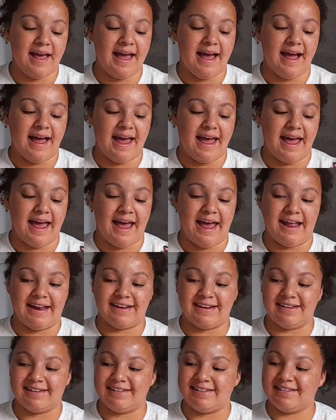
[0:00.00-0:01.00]

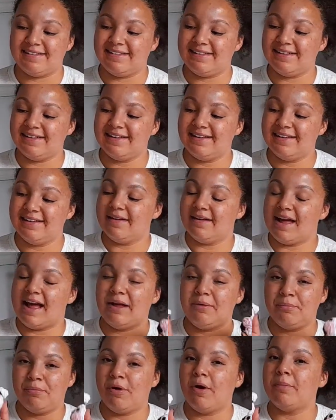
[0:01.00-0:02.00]
and I'll
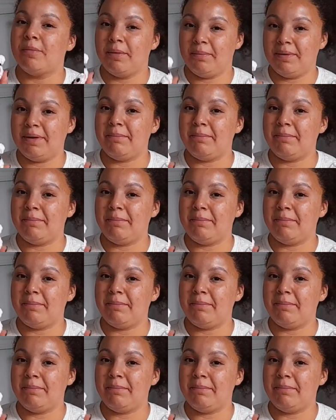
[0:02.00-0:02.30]
probably